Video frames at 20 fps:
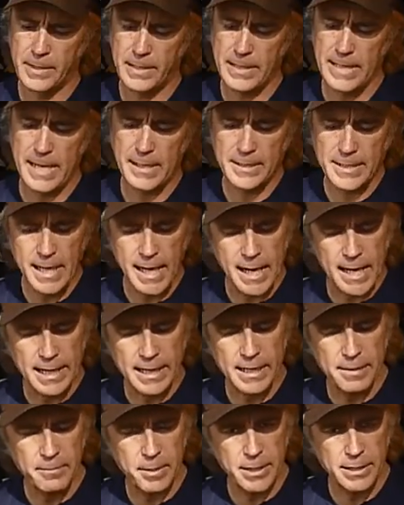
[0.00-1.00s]
Now,
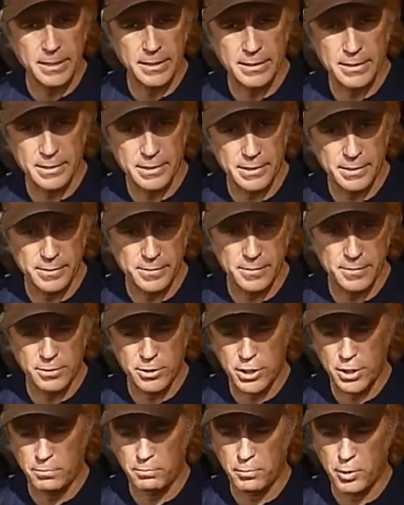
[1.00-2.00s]
talking about that distance to the
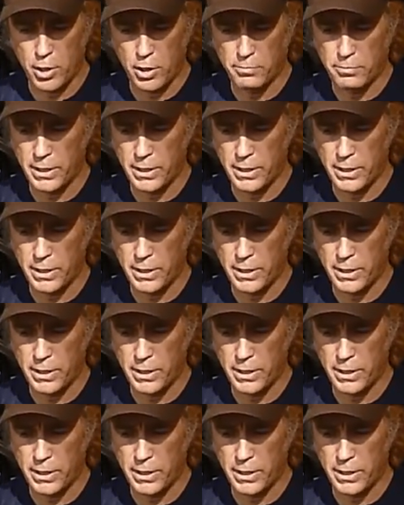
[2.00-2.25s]
chin bar,